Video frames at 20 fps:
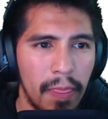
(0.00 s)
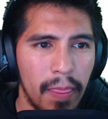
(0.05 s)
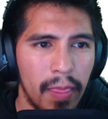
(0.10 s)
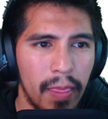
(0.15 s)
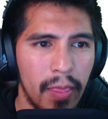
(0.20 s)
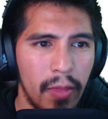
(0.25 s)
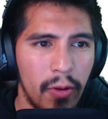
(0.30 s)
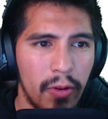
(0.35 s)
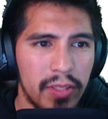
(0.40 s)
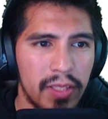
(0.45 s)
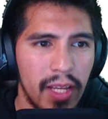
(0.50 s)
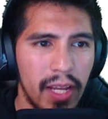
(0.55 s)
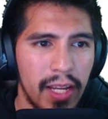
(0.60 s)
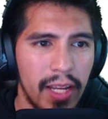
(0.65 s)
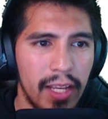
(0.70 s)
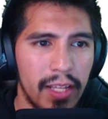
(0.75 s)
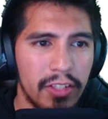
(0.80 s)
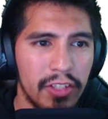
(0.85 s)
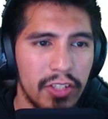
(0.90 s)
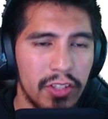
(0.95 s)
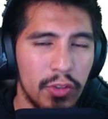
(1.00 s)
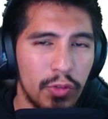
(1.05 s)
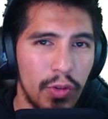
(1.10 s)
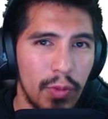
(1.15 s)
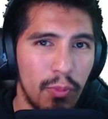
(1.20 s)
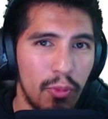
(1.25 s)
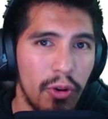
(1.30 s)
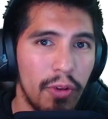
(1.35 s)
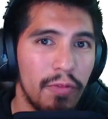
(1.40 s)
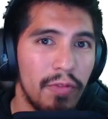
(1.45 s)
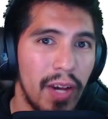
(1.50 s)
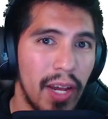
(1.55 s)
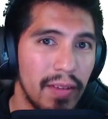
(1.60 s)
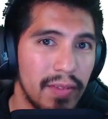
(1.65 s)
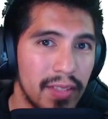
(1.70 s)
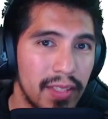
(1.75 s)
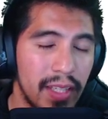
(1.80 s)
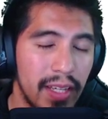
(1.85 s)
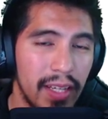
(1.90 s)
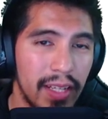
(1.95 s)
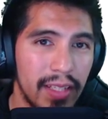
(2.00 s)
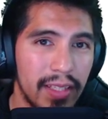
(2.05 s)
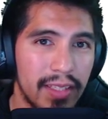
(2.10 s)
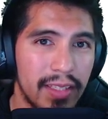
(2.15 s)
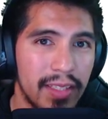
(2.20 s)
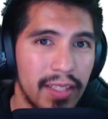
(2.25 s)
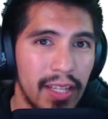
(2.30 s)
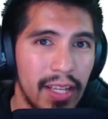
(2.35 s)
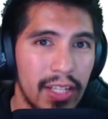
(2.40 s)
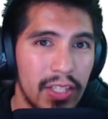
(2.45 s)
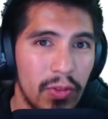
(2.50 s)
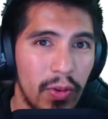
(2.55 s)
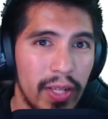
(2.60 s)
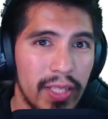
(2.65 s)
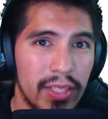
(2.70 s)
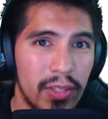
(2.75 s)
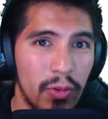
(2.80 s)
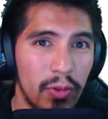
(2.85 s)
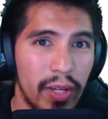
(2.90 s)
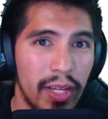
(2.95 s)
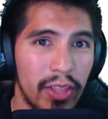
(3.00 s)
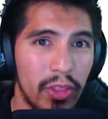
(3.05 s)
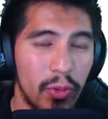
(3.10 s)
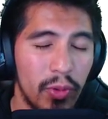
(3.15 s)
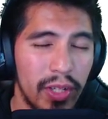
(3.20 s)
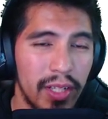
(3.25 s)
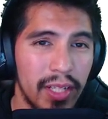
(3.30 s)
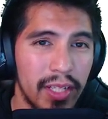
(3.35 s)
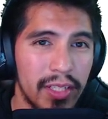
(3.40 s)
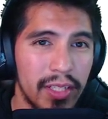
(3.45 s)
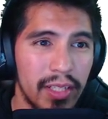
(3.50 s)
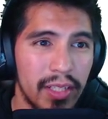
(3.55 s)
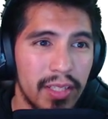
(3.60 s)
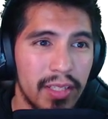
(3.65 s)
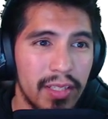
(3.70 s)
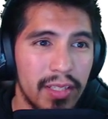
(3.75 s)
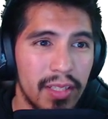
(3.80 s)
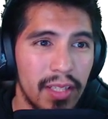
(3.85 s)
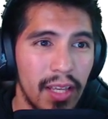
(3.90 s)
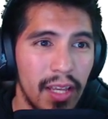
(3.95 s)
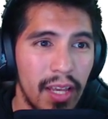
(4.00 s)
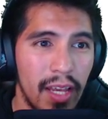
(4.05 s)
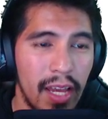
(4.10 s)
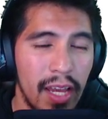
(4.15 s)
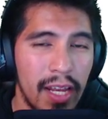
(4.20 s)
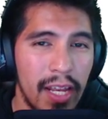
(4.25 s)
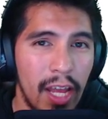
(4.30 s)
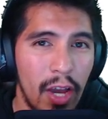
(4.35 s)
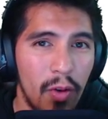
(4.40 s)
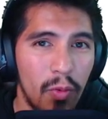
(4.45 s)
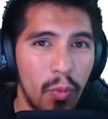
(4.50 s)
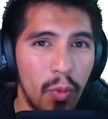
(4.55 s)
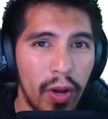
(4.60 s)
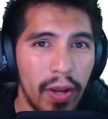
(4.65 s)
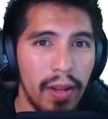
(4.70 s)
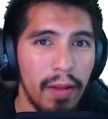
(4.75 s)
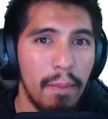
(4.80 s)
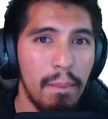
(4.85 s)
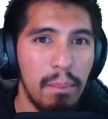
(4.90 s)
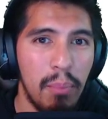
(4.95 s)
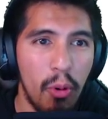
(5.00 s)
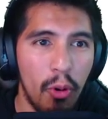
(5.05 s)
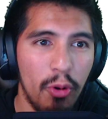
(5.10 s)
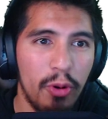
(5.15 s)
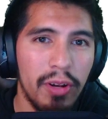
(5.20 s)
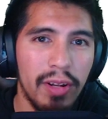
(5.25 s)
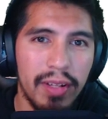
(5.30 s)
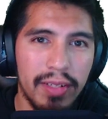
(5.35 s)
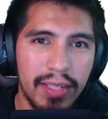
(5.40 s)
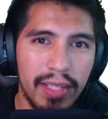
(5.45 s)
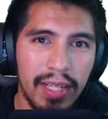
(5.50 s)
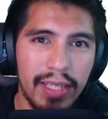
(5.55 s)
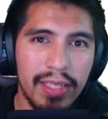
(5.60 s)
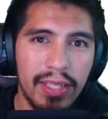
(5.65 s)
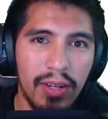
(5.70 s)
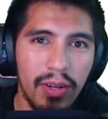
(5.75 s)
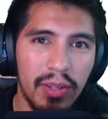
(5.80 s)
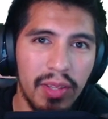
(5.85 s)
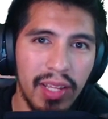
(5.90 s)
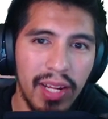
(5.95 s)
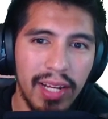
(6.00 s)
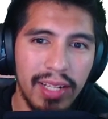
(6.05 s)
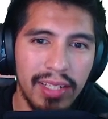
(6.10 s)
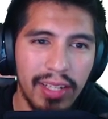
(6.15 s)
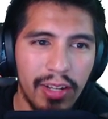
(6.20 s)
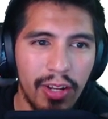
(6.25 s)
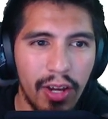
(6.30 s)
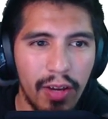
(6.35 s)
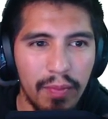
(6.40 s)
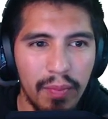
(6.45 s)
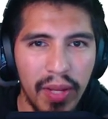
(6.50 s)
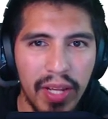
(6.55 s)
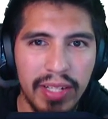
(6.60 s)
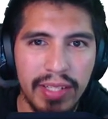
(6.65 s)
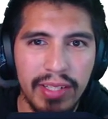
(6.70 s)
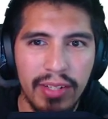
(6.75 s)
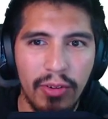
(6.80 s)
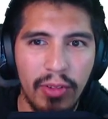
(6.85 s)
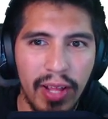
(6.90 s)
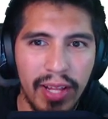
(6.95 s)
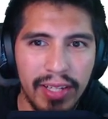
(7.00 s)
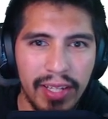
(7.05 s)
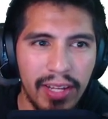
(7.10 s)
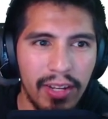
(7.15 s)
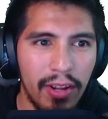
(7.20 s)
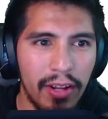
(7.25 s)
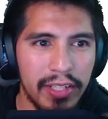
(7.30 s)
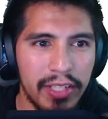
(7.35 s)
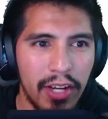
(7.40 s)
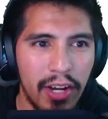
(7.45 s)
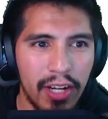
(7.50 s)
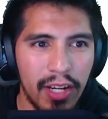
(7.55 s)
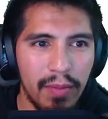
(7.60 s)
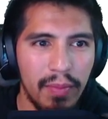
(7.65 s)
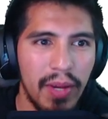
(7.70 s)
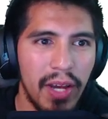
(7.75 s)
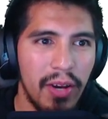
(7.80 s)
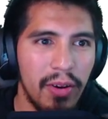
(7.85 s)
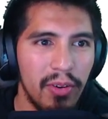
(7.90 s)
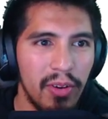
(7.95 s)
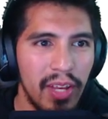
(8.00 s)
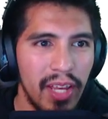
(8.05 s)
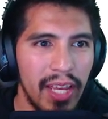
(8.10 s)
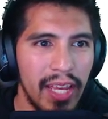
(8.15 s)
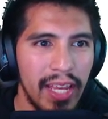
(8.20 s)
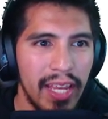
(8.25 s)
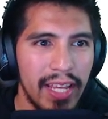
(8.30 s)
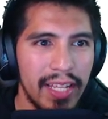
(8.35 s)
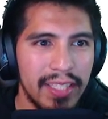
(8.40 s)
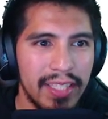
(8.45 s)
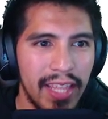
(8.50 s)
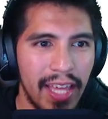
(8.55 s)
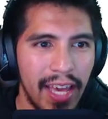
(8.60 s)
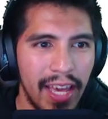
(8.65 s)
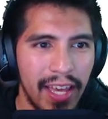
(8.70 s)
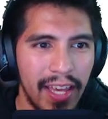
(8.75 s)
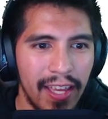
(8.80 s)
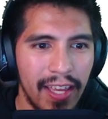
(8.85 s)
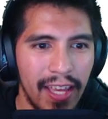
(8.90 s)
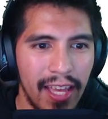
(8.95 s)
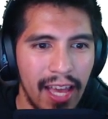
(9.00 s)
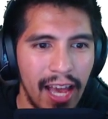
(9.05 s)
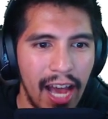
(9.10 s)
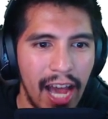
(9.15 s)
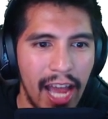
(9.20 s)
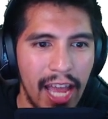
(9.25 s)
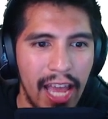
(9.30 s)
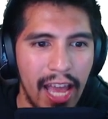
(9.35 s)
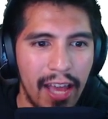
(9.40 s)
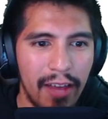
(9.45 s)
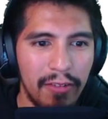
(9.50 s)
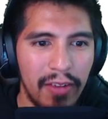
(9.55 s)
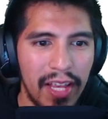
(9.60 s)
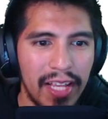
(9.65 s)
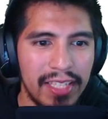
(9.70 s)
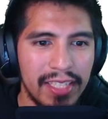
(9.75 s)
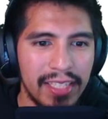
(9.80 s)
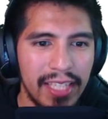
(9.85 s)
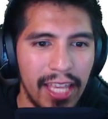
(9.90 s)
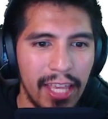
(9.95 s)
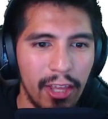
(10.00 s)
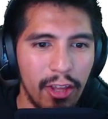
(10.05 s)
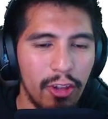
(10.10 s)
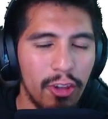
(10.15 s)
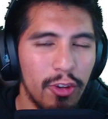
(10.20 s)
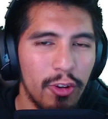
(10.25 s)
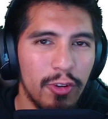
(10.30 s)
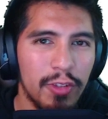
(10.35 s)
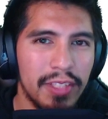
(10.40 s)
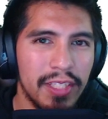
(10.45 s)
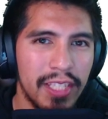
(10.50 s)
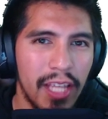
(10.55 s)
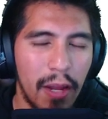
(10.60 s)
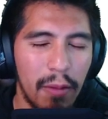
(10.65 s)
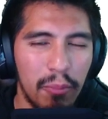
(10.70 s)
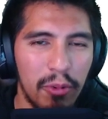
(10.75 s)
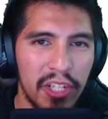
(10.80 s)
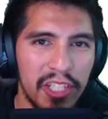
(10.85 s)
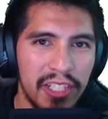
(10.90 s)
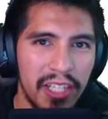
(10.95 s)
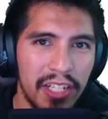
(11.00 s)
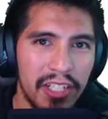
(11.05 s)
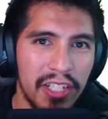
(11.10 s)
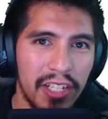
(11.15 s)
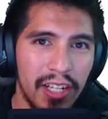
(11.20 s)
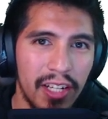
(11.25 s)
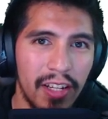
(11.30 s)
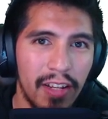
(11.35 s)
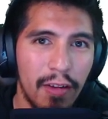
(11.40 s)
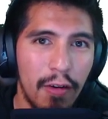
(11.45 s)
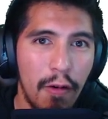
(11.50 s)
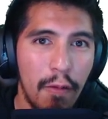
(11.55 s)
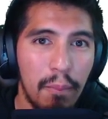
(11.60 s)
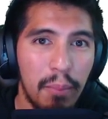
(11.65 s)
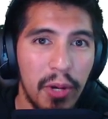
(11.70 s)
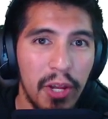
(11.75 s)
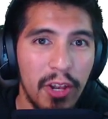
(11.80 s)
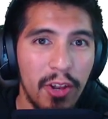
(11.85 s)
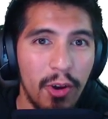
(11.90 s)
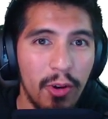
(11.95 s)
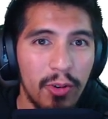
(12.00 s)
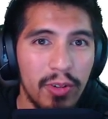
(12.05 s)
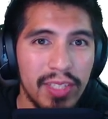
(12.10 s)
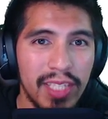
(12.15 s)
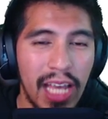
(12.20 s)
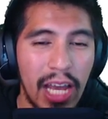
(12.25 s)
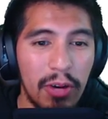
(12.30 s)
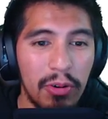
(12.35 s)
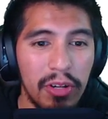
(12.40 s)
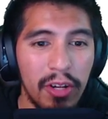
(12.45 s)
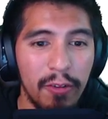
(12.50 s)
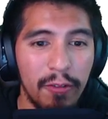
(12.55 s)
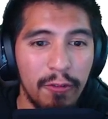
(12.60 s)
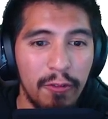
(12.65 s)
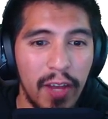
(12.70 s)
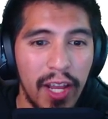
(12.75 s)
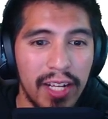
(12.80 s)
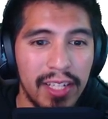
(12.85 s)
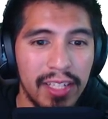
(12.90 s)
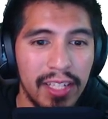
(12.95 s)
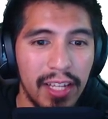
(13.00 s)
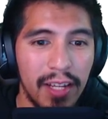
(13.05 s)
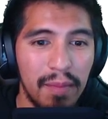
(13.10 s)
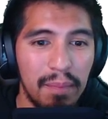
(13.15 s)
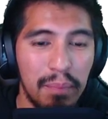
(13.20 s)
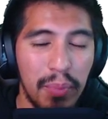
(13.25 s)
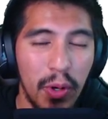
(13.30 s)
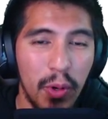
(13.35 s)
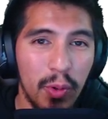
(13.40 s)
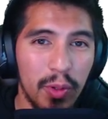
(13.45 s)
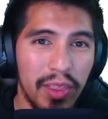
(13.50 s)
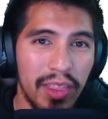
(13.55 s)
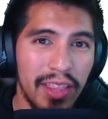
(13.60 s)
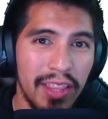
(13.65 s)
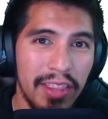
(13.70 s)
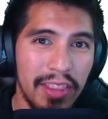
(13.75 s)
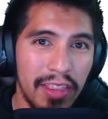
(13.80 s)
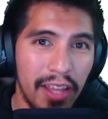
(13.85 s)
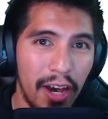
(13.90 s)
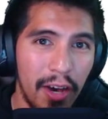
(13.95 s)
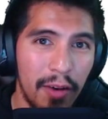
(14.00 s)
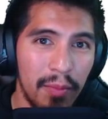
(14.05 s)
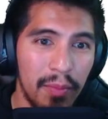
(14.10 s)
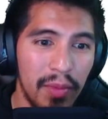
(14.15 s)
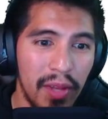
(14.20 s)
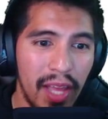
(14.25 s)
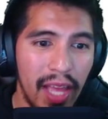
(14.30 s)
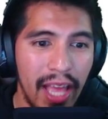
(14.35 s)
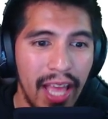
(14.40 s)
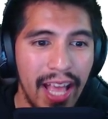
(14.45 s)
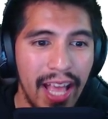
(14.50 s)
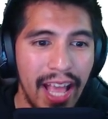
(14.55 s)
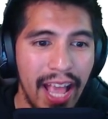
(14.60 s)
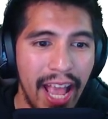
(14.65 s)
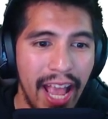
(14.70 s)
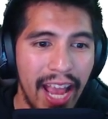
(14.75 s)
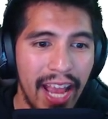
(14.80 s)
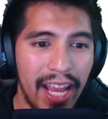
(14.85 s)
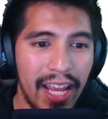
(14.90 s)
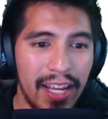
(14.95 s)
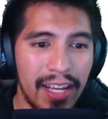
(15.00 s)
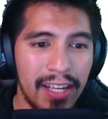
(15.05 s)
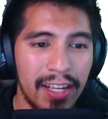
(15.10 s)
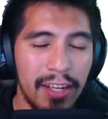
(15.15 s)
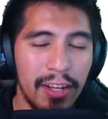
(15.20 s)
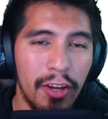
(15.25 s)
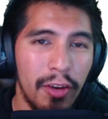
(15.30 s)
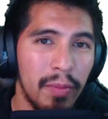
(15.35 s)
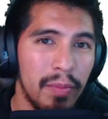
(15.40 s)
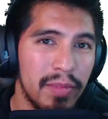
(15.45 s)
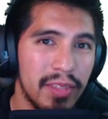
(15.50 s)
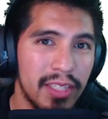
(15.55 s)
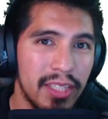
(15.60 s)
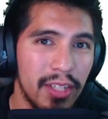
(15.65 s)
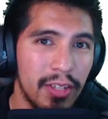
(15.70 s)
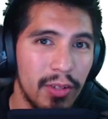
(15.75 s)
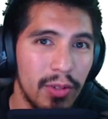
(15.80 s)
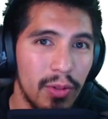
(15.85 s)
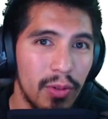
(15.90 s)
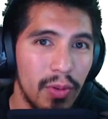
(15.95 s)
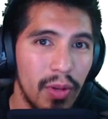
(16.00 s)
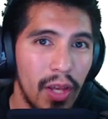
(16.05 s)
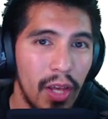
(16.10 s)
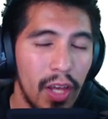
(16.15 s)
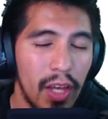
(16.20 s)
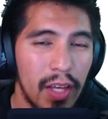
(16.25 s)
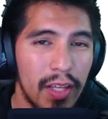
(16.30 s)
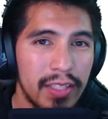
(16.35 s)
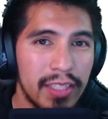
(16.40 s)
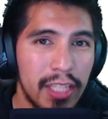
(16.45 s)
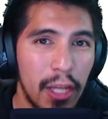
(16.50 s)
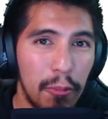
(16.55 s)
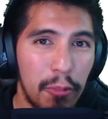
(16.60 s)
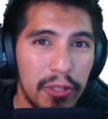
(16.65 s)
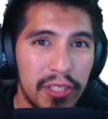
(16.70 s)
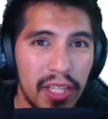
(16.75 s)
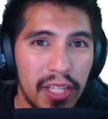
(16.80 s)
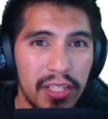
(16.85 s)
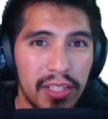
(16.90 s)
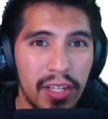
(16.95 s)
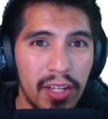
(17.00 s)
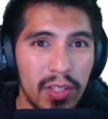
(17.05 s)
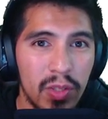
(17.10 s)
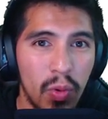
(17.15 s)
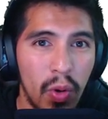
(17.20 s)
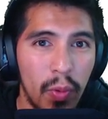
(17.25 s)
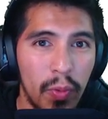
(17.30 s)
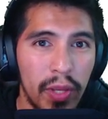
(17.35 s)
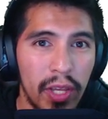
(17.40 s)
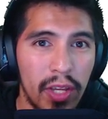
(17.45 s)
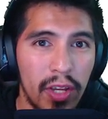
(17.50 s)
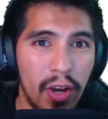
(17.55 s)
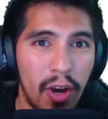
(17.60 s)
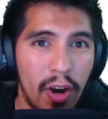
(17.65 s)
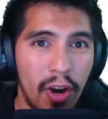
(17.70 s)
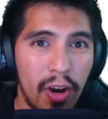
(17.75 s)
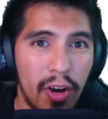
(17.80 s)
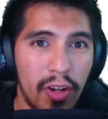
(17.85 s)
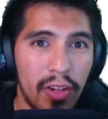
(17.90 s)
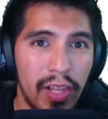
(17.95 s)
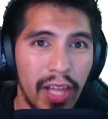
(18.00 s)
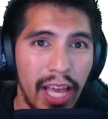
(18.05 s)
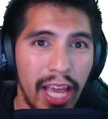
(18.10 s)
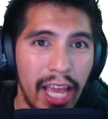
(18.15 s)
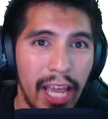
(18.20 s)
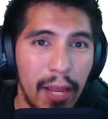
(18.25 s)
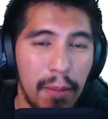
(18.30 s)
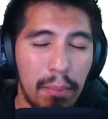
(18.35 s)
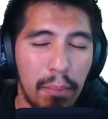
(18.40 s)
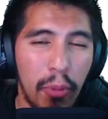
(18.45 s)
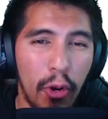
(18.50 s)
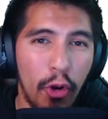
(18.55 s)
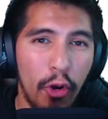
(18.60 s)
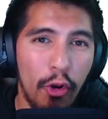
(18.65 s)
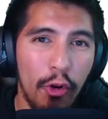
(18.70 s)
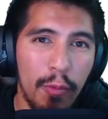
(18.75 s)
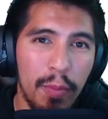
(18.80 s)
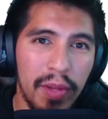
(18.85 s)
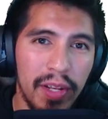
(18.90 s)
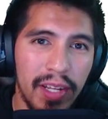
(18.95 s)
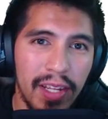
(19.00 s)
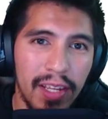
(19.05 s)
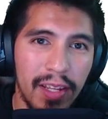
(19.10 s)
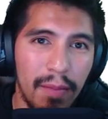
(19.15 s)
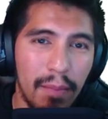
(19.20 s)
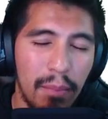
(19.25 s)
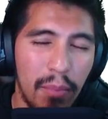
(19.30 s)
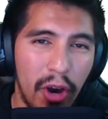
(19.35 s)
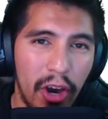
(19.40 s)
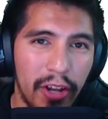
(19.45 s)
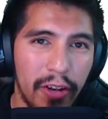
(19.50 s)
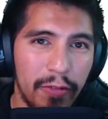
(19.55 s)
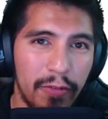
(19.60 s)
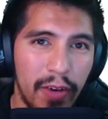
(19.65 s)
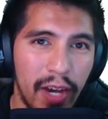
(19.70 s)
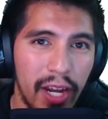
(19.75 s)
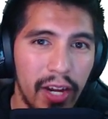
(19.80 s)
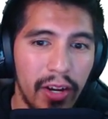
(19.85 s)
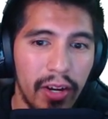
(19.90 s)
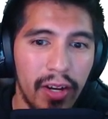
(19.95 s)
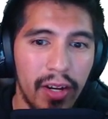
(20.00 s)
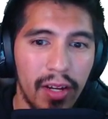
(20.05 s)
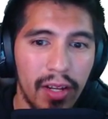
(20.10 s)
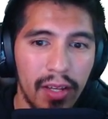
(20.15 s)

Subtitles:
Notice that I get just 3.56. So I still get 3 digits. Now, one important detail that I did not mention or that I did not talk about is that I have a singular set precision, but notice how it affected both num and num2. Set precision is what we call a permanent modifier.